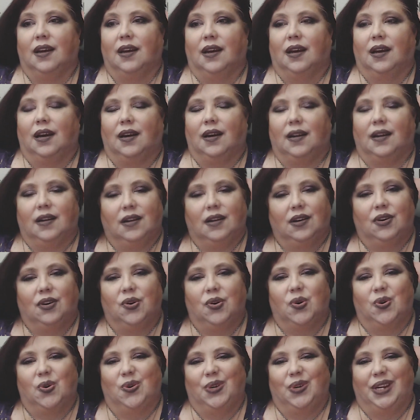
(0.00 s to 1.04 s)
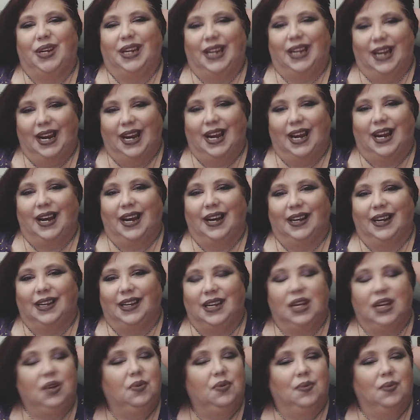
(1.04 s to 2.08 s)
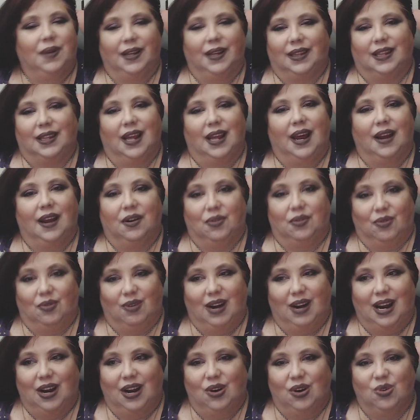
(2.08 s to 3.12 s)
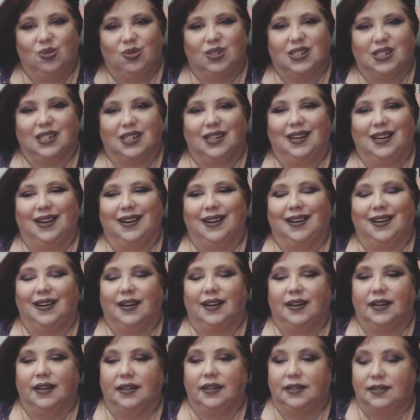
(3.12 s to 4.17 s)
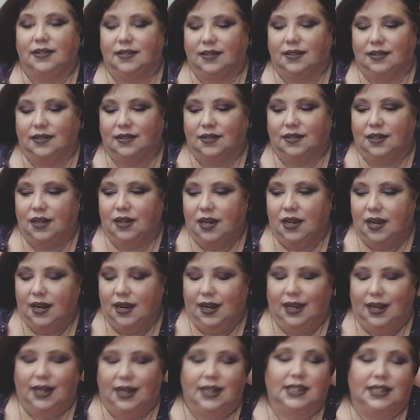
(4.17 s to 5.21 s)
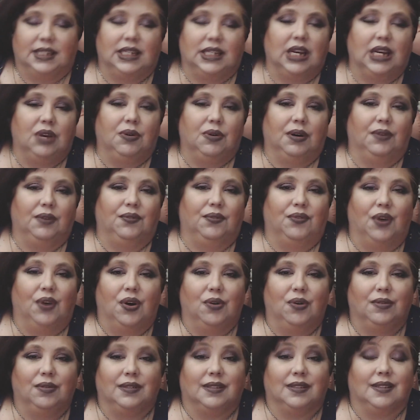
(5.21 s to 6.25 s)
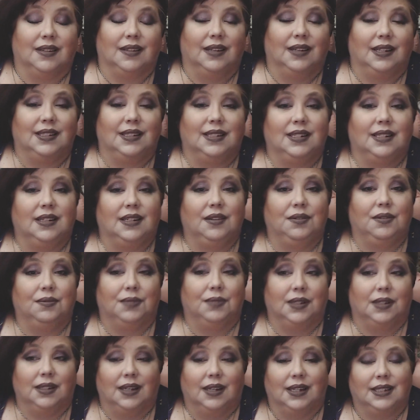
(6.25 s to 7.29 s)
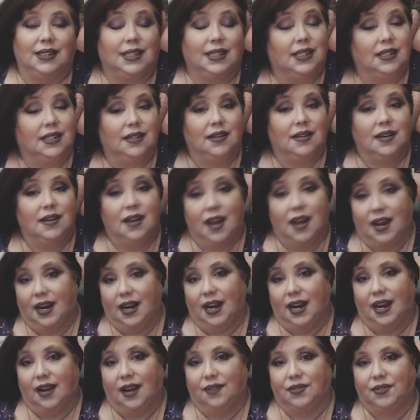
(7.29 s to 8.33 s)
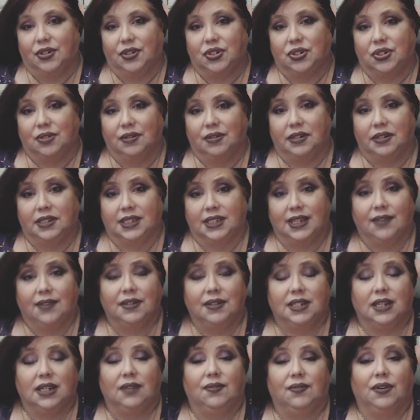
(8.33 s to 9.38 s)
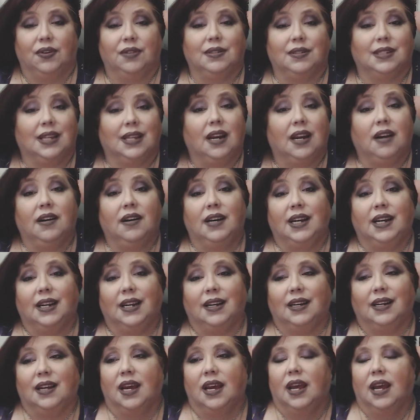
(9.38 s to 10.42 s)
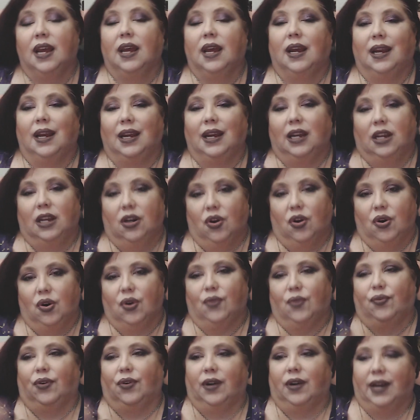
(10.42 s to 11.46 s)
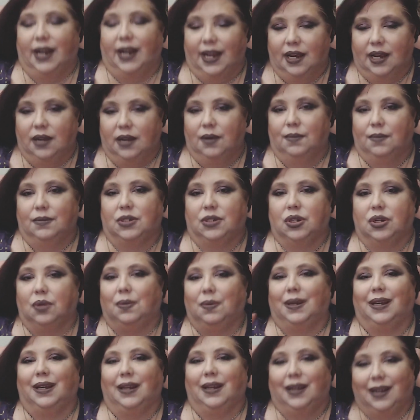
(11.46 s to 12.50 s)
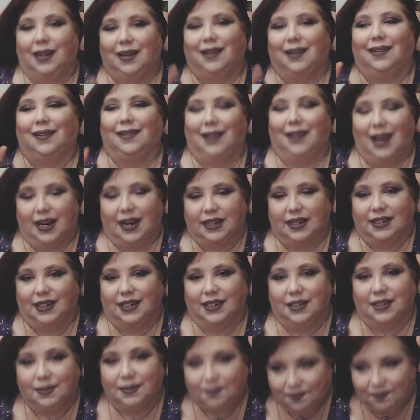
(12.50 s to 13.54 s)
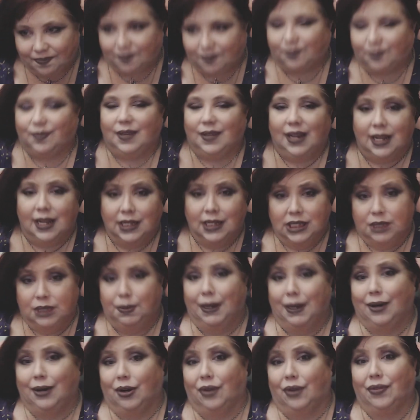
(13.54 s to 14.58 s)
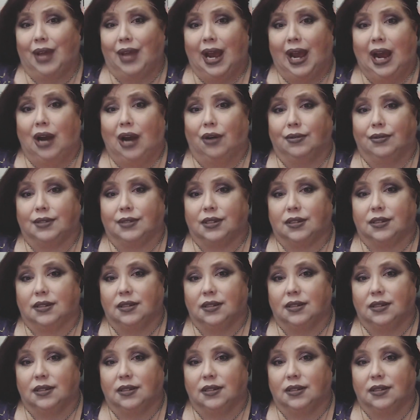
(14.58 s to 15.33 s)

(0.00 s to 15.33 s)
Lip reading: Oh, yeah, he went that route, and in a secret vote, Scalise realized he did not have the 217 votes that are needed in order for him to be elected Speaker of the House.